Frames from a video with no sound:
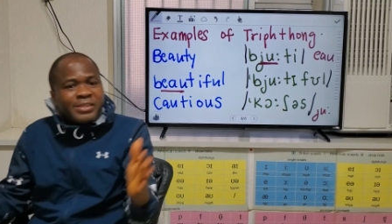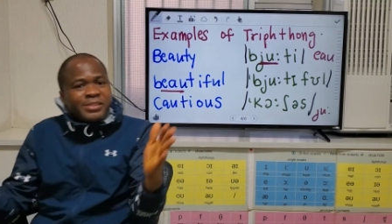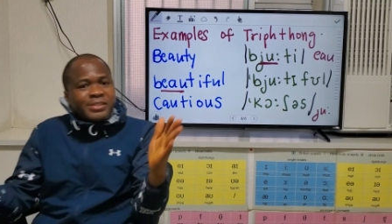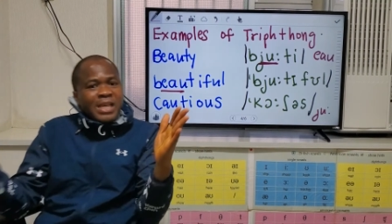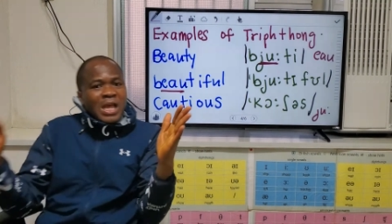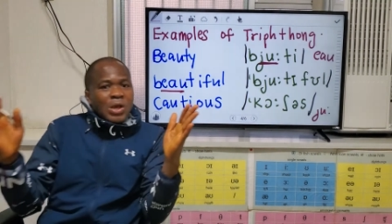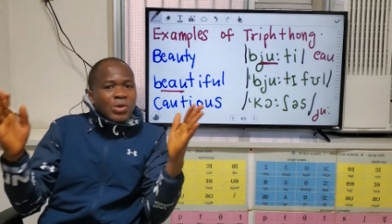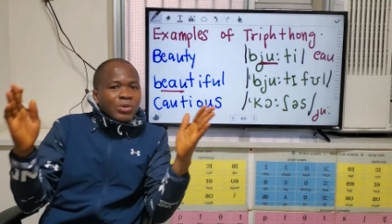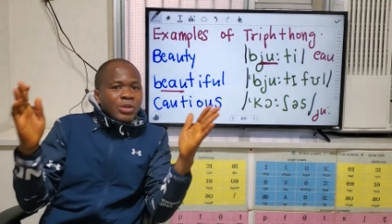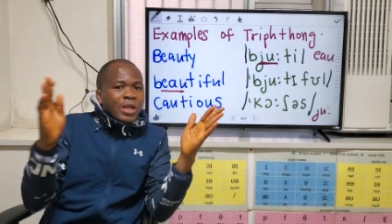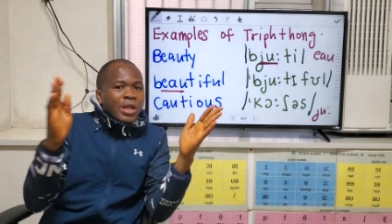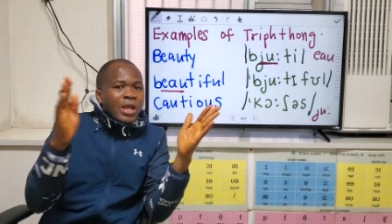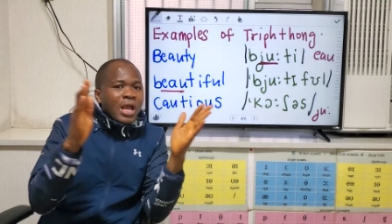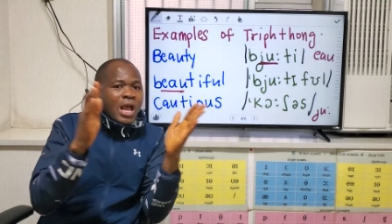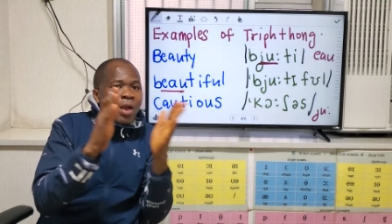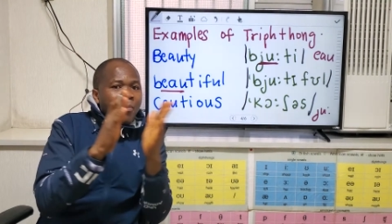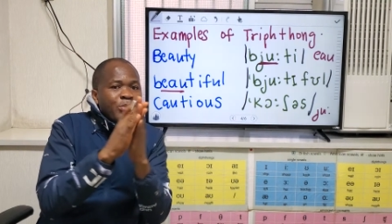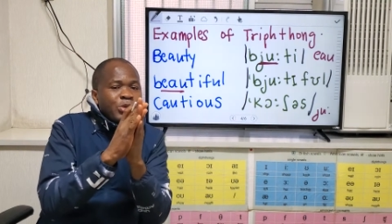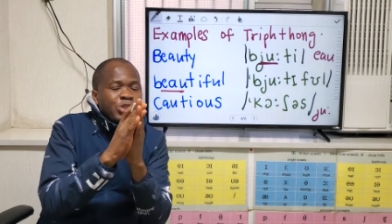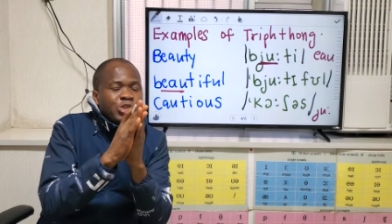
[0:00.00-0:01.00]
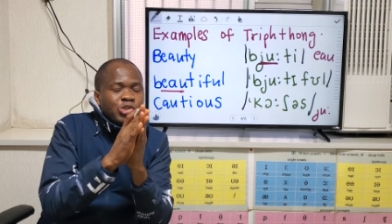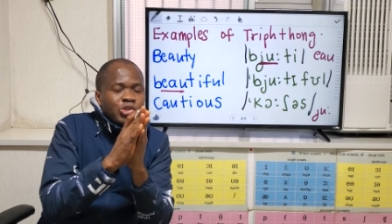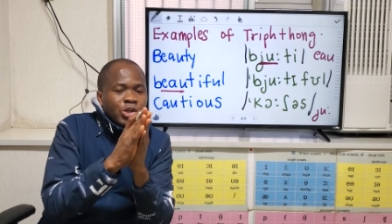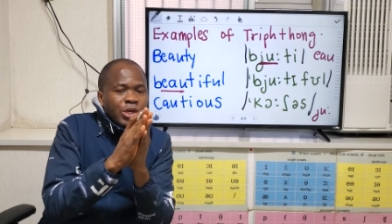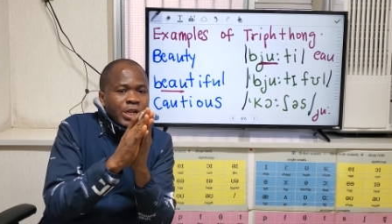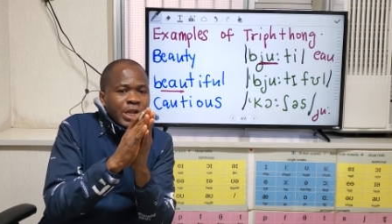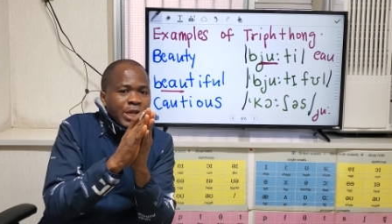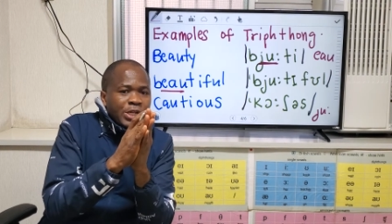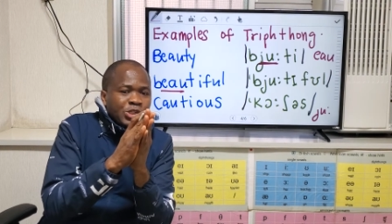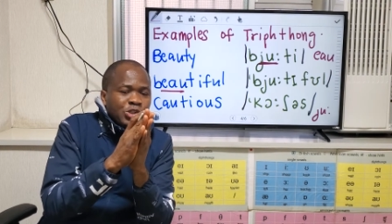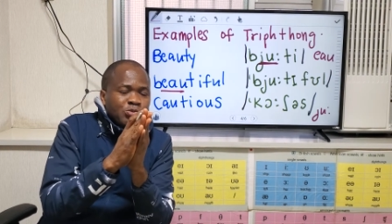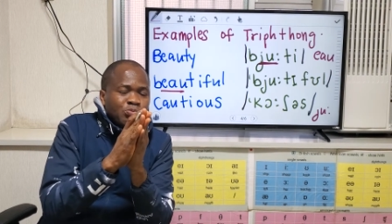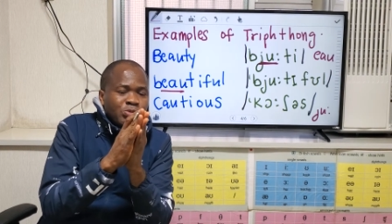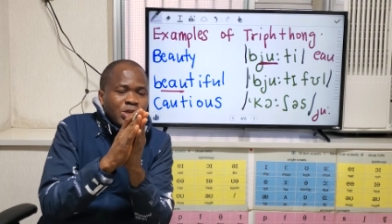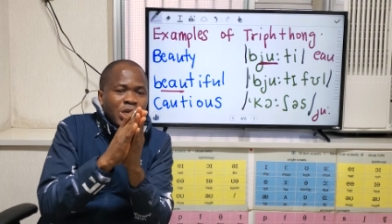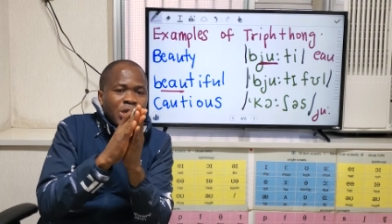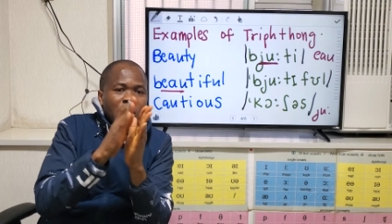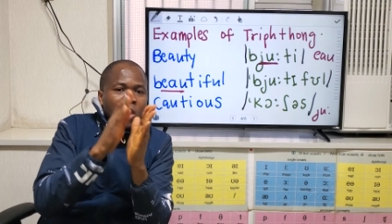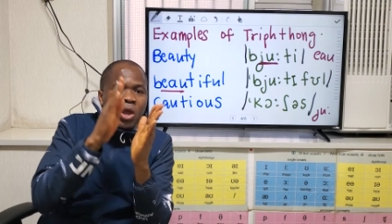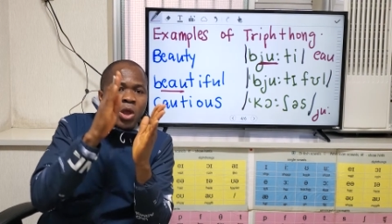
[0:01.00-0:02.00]
sound coming together to
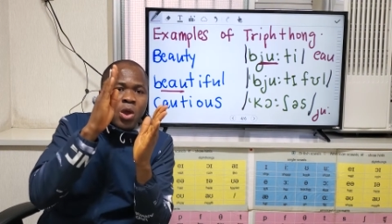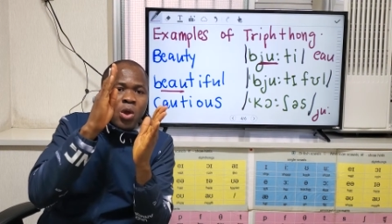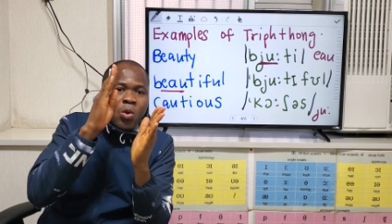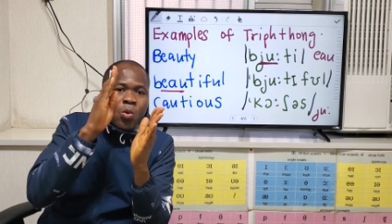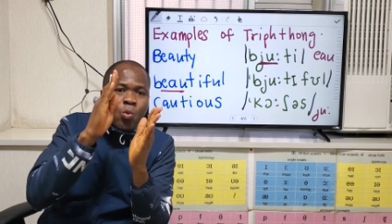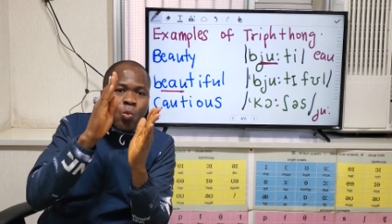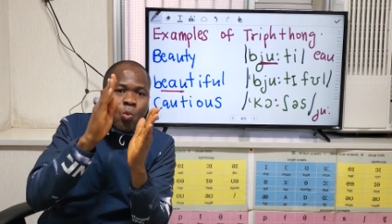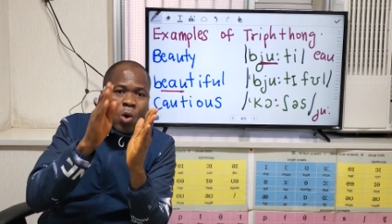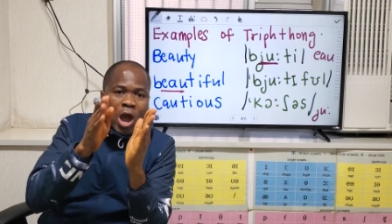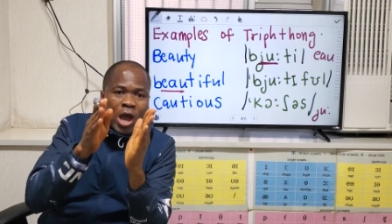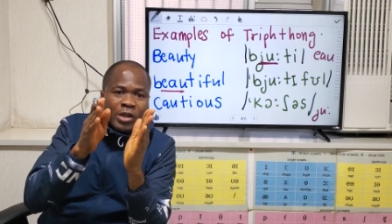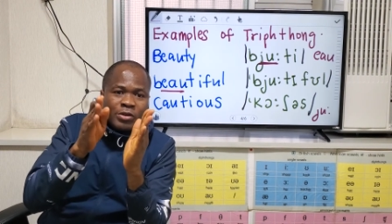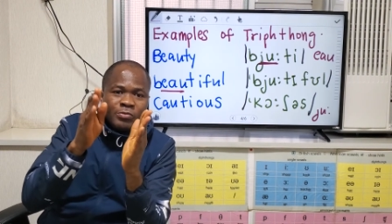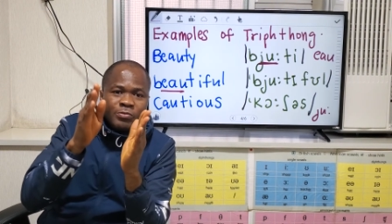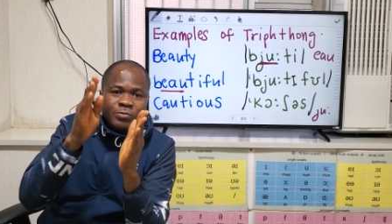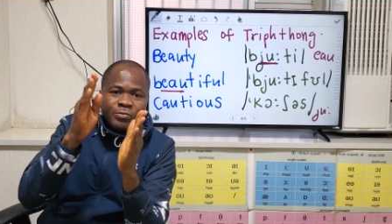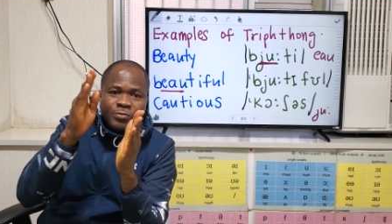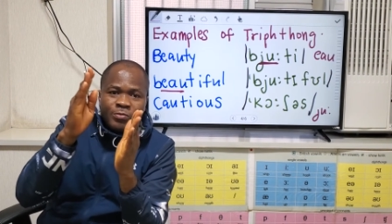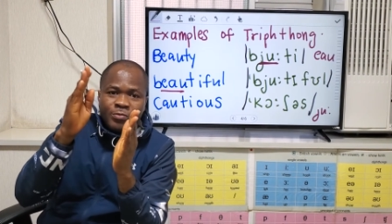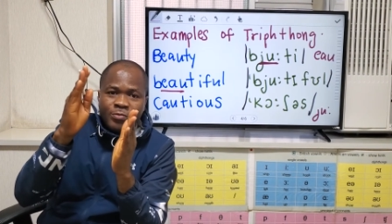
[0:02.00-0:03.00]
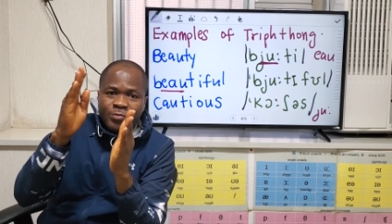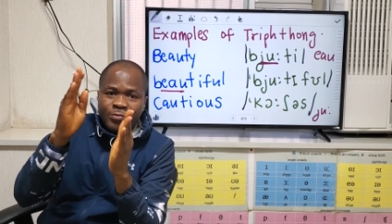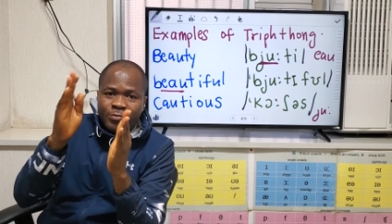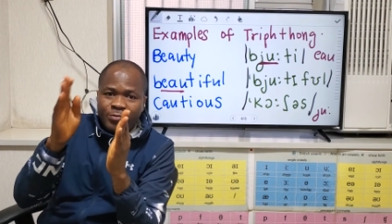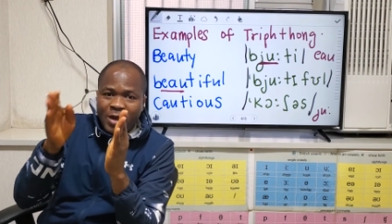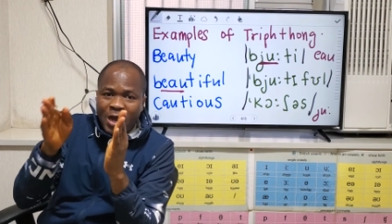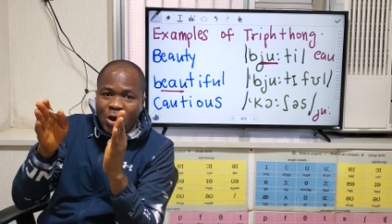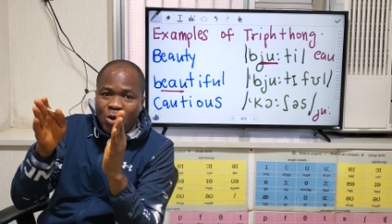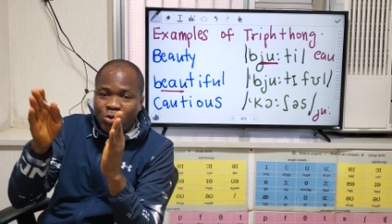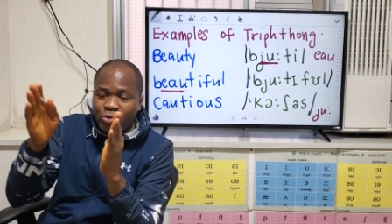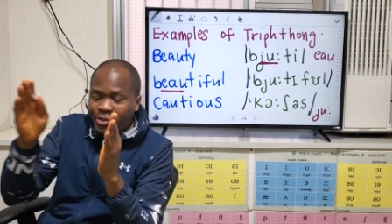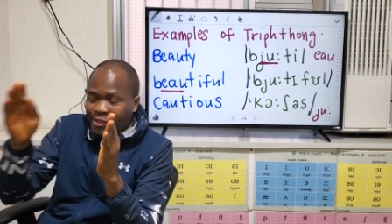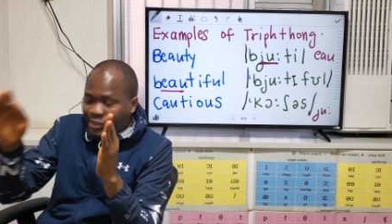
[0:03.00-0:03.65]
make one vowel